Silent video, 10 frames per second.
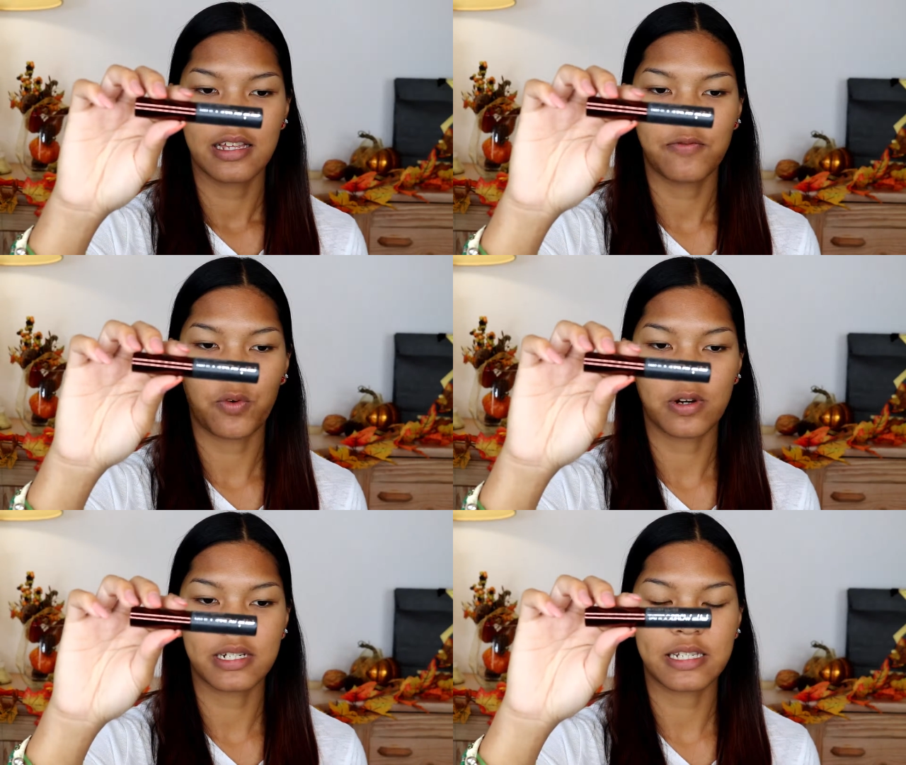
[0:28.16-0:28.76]

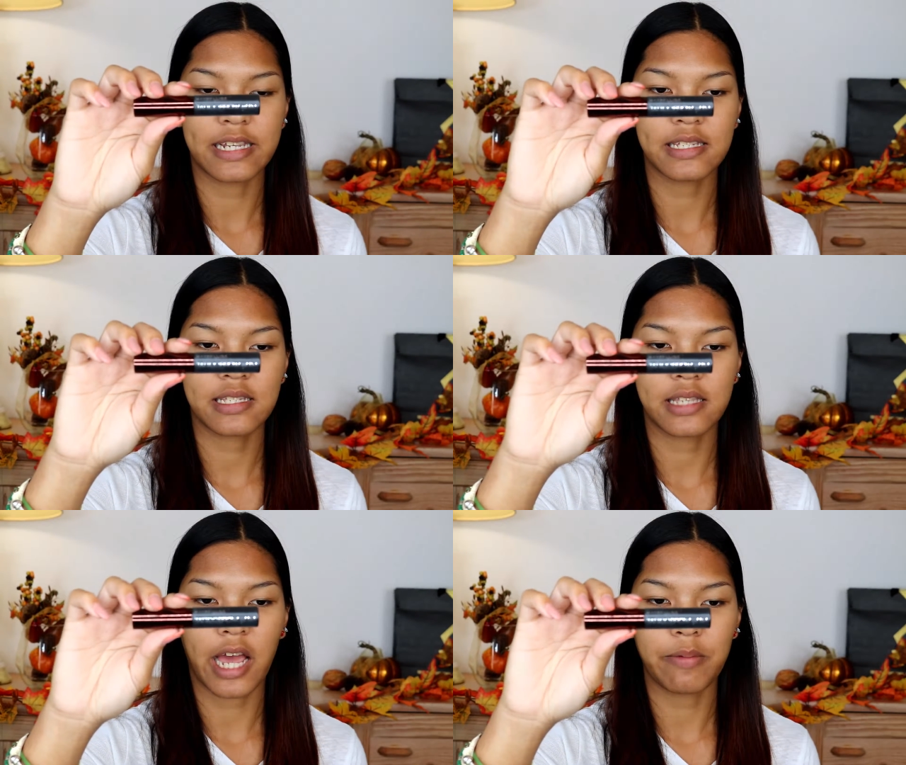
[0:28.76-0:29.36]
For this
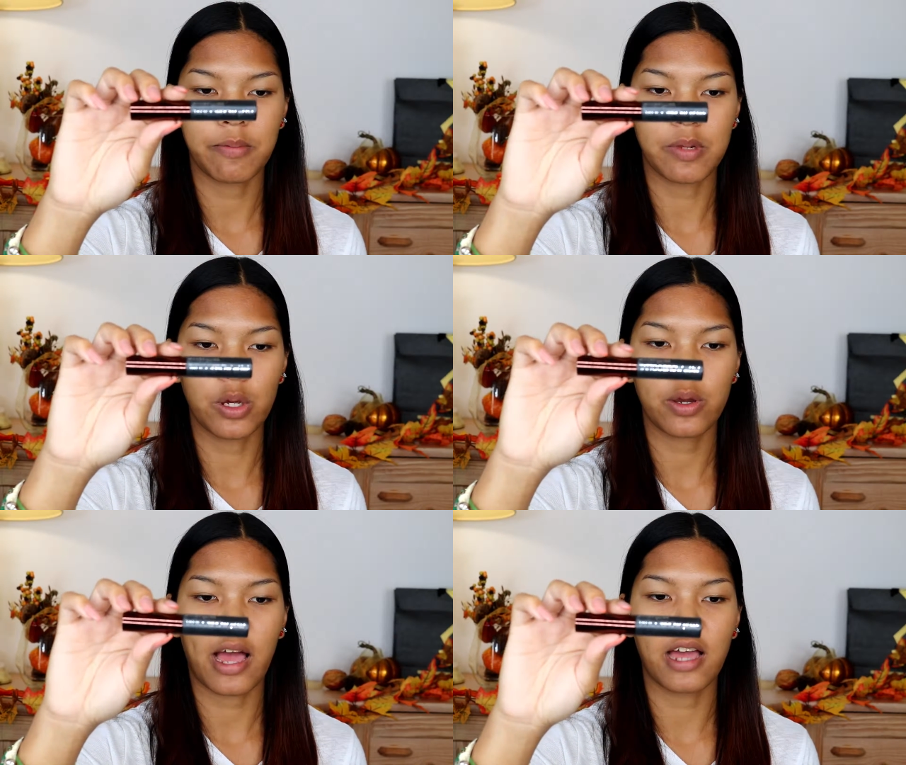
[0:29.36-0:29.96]
type of
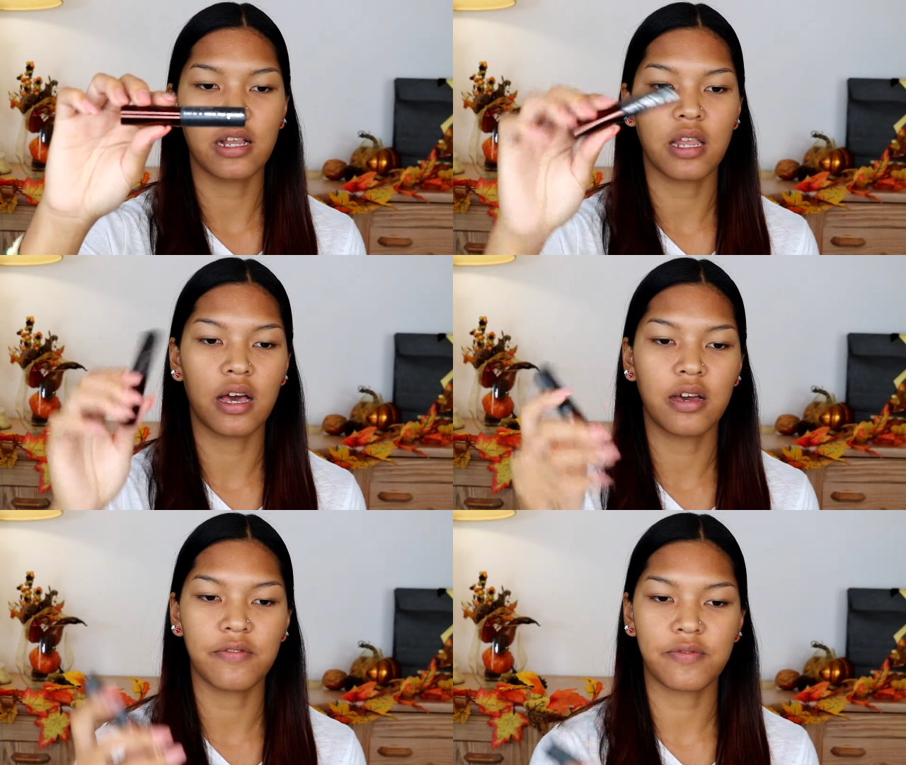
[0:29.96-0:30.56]
look, I
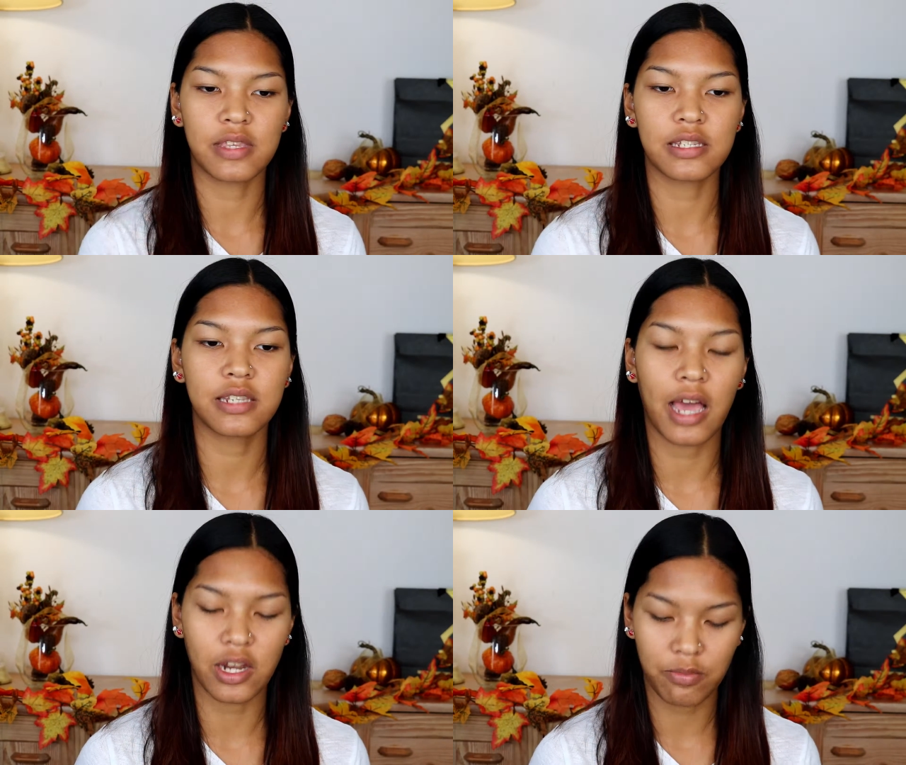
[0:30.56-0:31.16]
love this
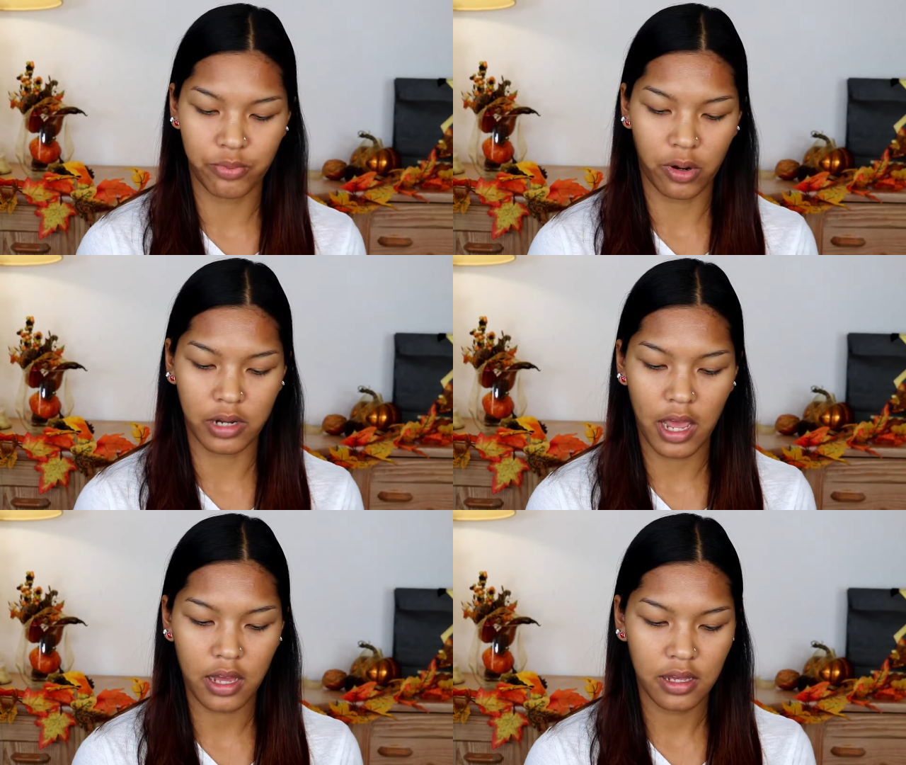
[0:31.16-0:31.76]
kind of
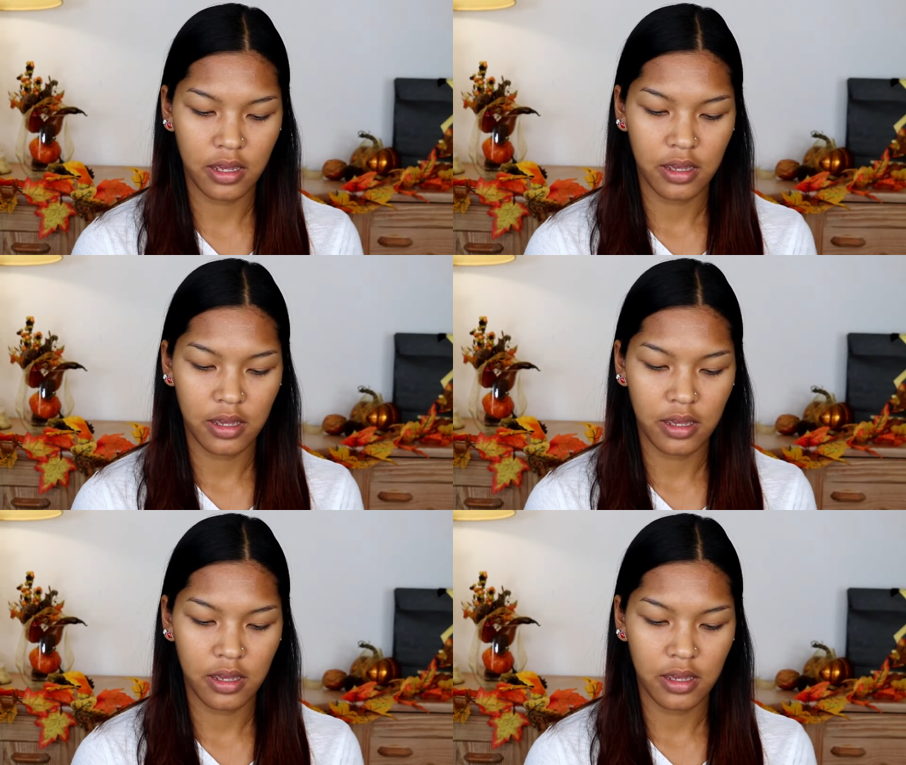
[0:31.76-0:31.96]
product